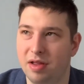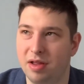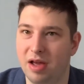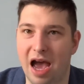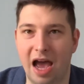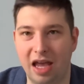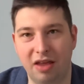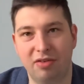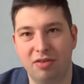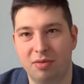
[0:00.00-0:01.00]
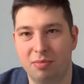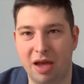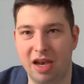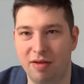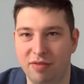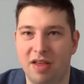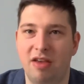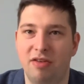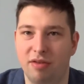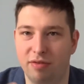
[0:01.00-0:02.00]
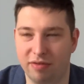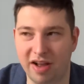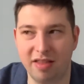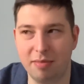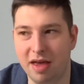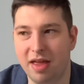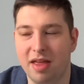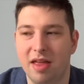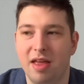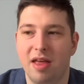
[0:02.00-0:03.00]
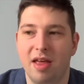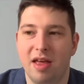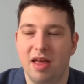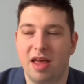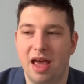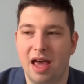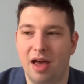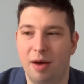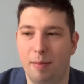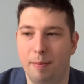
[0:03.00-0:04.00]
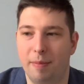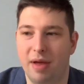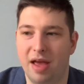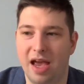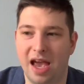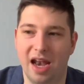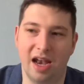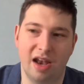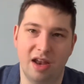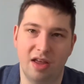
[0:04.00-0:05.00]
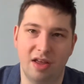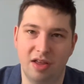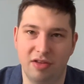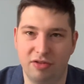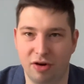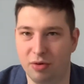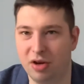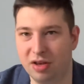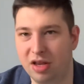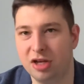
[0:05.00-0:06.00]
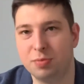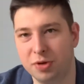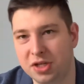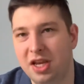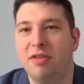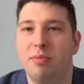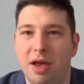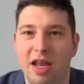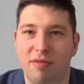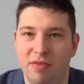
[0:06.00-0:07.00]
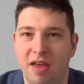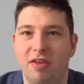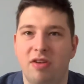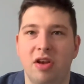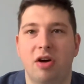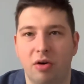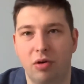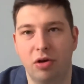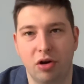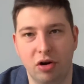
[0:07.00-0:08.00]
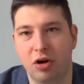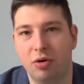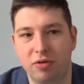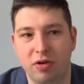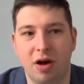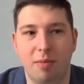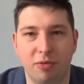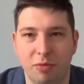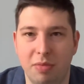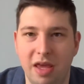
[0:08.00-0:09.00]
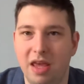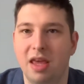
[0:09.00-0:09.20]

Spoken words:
I made an invitation for Fatima, and so the Dutch person needs to make an invitation. Oh, you're going to come to me,